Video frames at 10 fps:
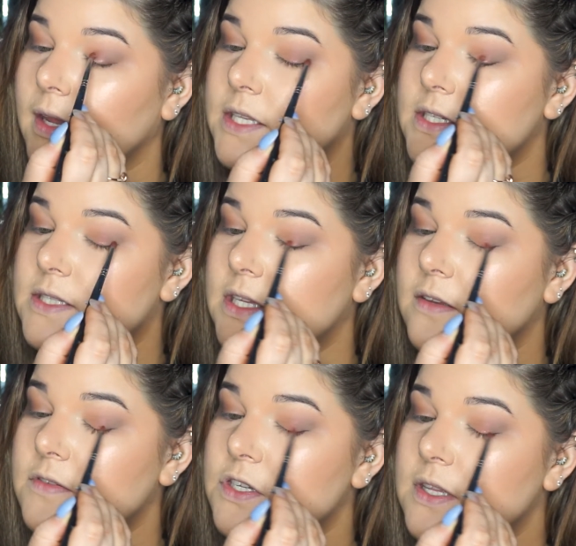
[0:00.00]
It just
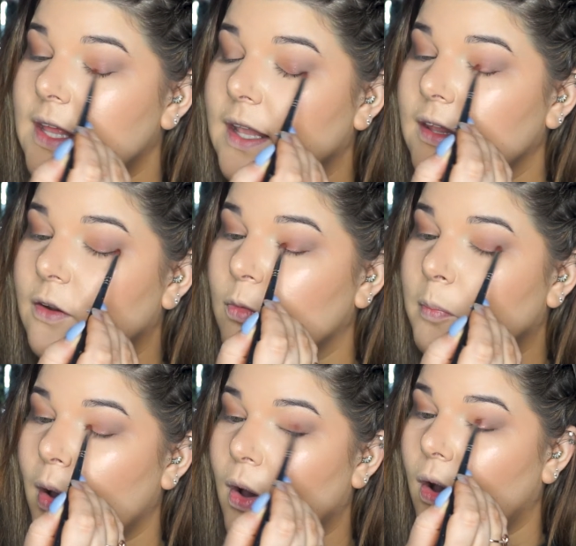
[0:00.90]
gives you that little
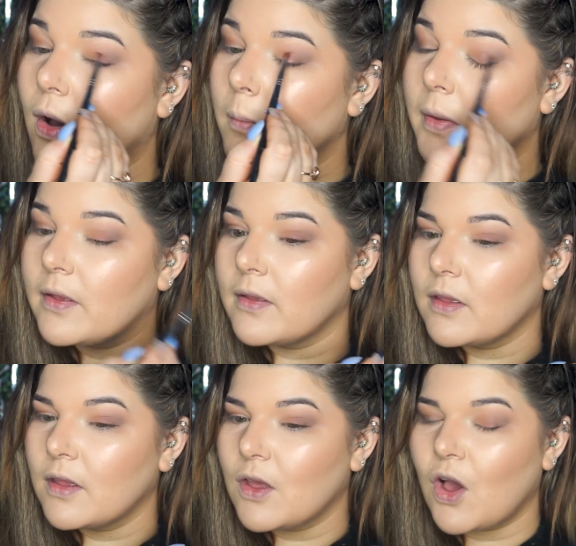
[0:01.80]
pop
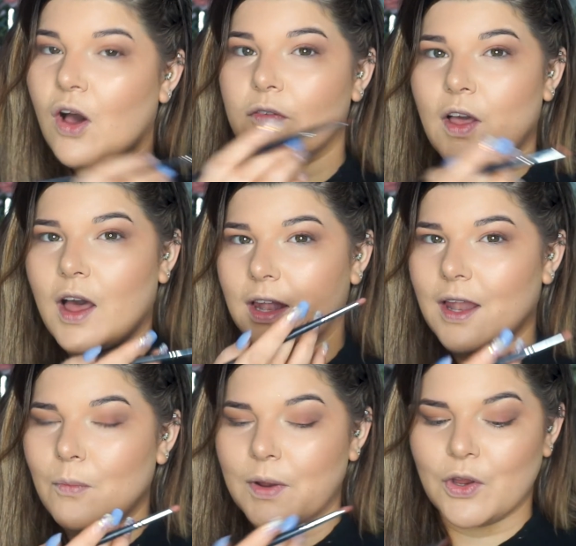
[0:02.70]
of
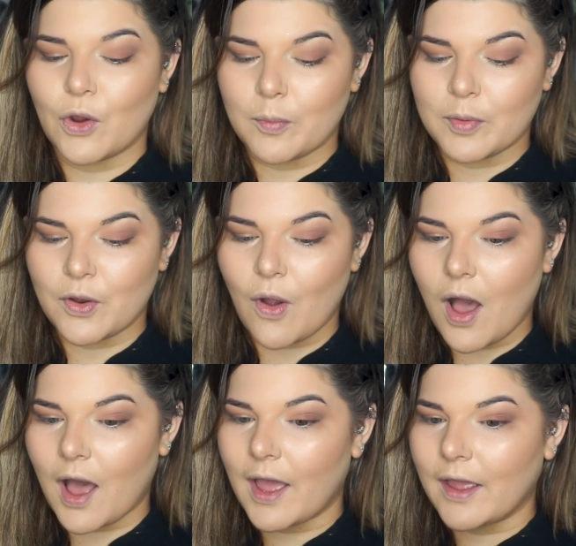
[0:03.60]
color when you open your
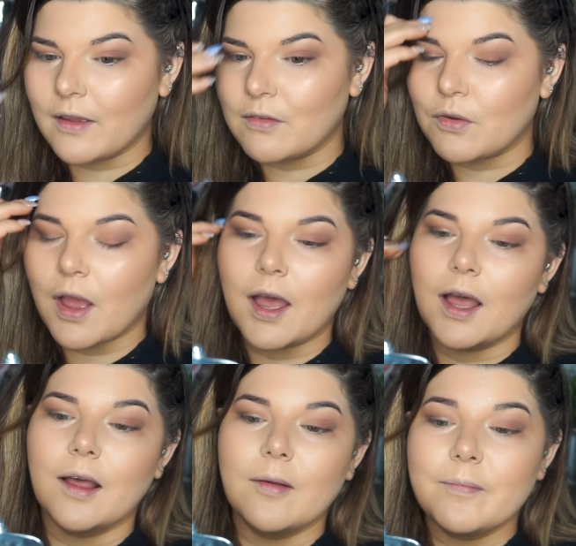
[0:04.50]
eye.
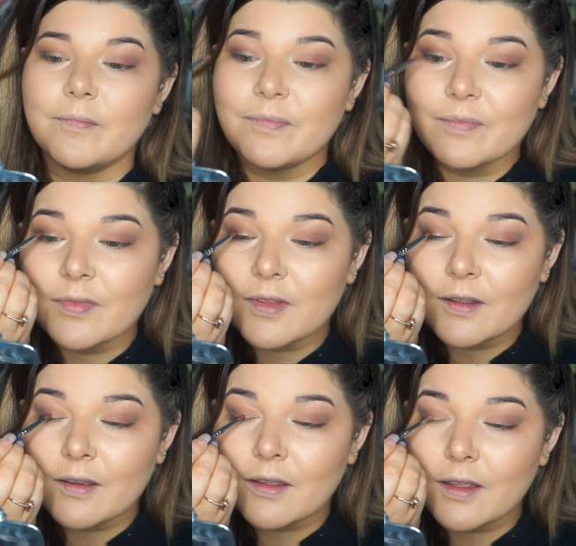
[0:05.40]

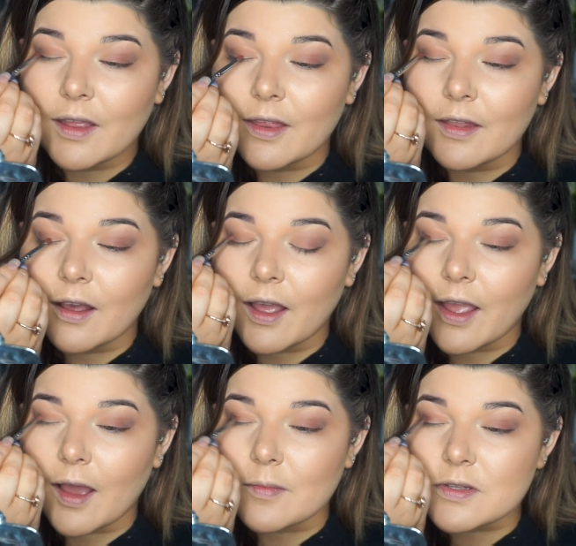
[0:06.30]
And I
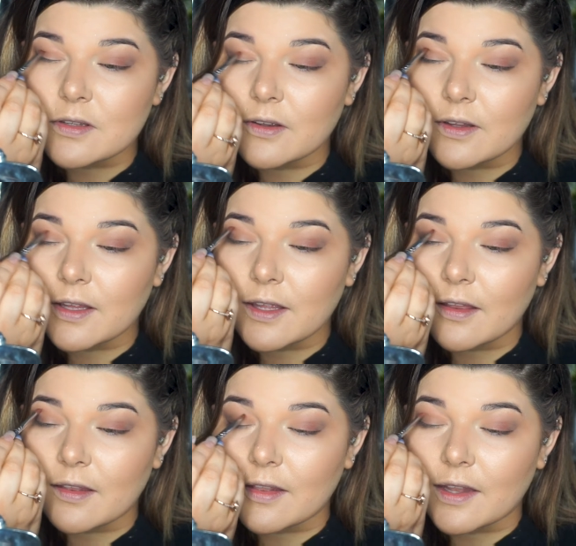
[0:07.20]
absolutely
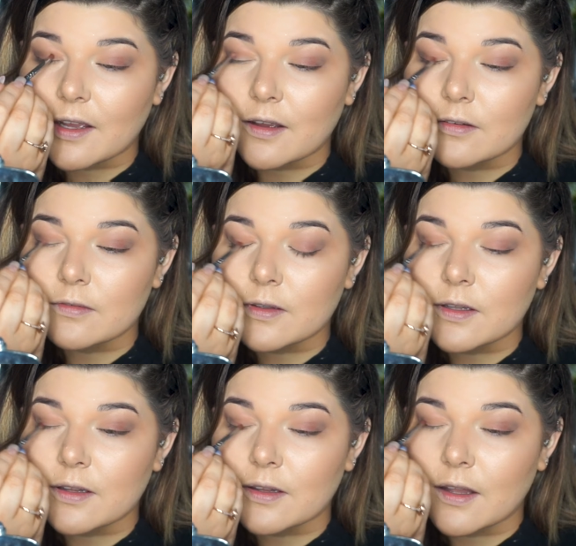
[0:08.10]
love
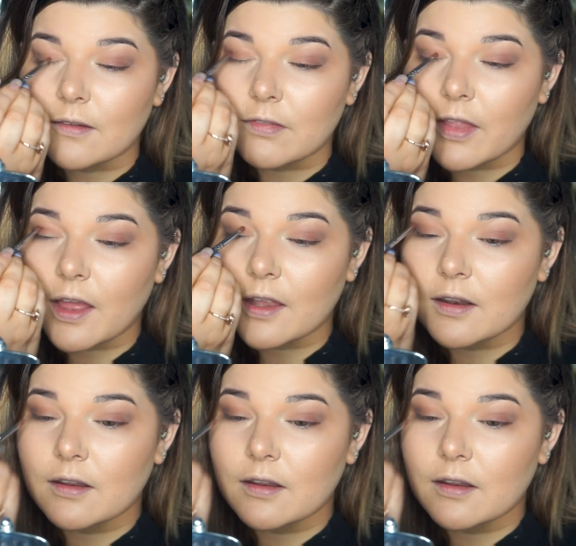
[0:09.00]
that.